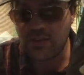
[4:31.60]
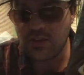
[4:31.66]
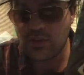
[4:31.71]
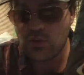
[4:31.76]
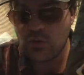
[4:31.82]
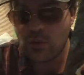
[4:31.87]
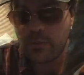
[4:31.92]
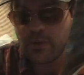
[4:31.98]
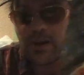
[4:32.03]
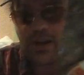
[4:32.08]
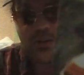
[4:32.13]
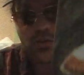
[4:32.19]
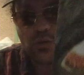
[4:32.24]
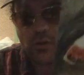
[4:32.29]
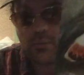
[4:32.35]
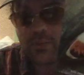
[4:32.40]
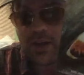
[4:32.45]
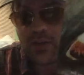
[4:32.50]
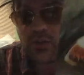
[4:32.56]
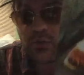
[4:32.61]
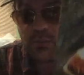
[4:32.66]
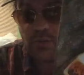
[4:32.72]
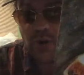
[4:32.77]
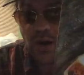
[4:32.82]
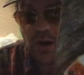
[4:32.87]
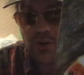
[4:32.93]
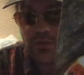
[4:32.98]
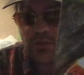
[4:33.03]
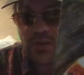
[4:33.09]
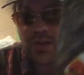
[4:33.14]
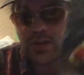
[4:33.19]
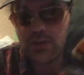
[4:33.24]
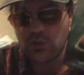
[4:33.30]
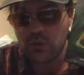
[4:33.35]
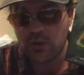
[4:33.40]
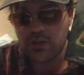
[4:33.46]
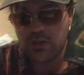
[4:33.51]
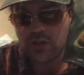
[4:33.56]
I enjoyed. But I enjoyed Matthew Broderick, I
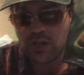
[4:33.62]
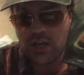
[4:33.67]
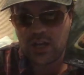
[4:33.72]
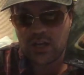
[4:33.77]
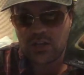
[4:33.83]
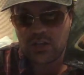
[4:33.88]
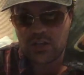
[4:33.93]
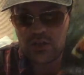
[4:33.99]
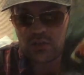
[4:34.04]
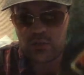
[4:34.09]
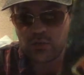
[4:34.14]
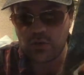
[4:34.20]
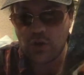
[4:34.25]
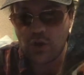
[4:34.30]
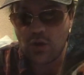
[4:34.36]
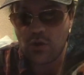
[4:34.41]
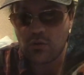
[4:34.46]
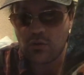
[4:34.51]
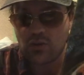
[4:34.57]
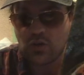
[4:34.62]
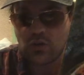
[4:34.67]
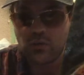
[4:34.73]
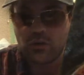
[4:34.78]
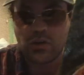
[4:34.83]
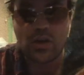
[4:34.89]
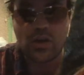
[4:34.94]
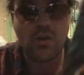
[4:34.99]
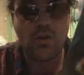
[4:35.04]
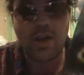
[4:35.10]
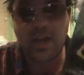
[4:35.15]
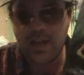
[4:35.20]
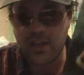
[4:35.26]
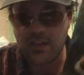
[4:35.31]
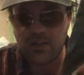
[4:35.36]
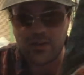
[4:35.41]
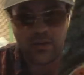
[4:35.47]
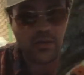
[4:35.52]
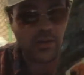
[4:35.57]
enjoyed uh, Jean Reno, Jean Reno, Hank
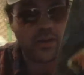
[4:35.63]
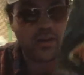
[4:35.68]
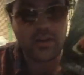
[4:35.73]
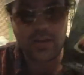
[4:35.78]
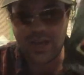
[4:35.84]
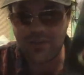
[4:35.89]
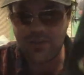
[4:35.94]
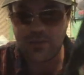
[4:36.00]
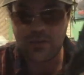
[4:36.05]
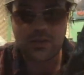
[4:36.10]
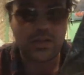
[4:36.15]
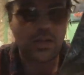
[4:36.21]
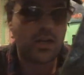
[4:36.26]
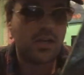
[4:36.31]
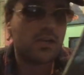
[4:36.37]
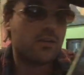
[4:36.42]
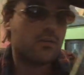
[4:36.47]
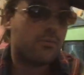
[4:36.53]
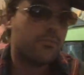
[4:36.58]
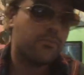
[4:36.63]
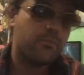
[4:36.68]
Azaria, Kevin Dunn.